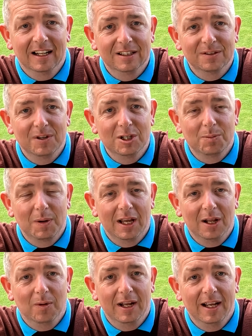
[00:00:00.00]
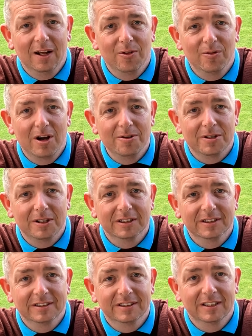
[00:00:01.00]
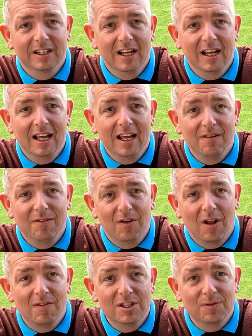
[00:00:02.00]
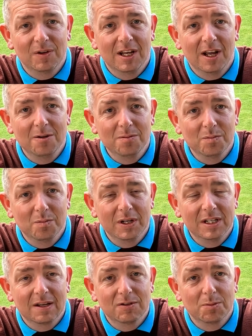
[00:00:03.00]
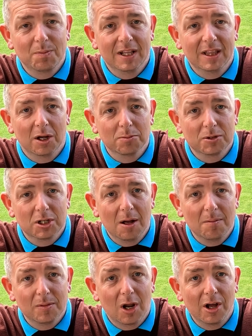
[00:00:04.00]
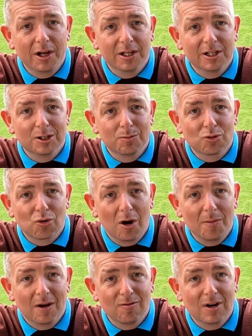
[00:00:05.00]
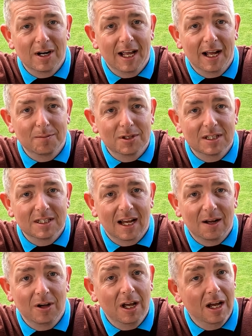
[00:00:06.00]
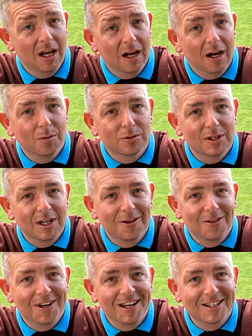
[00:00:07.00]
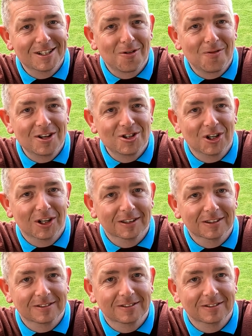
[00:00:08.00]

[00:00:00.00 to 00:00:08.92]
Let's finish packing away and get on the road. If you've liked this video, please give us a big thumbs up, like and subscribe. That really helps us out. And we'll see you on the next adventure.